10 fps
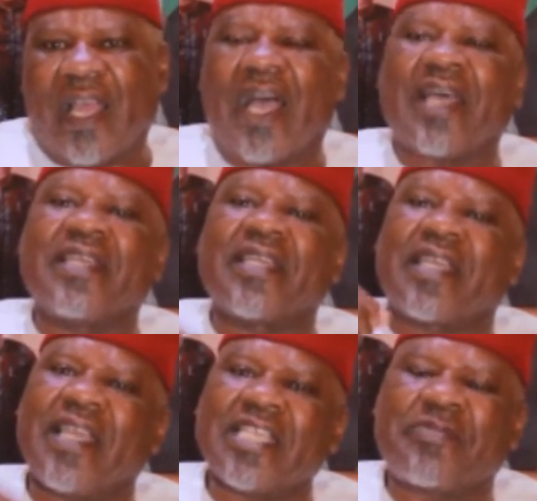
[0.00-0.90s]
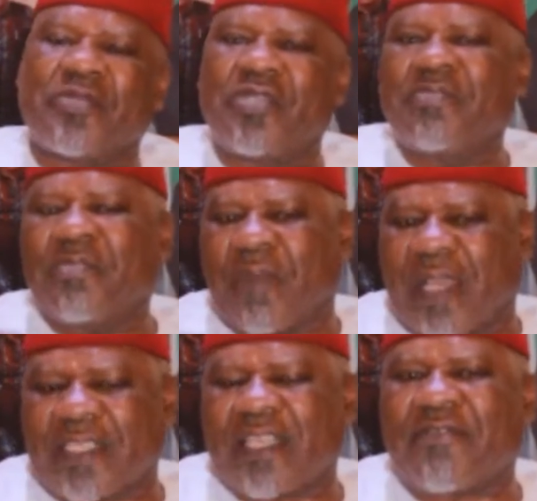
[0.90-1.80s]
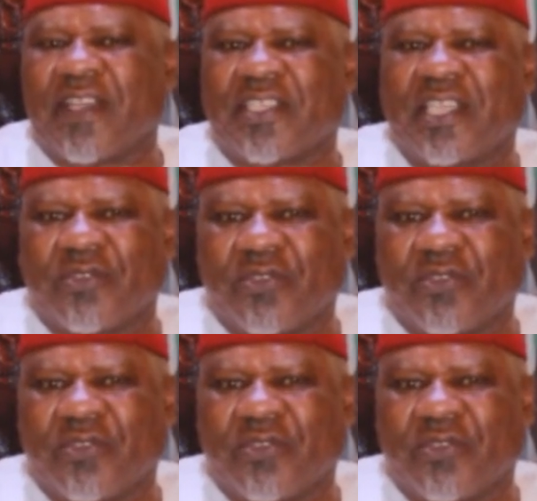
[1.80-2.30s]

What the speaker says: And the case between myself and Senator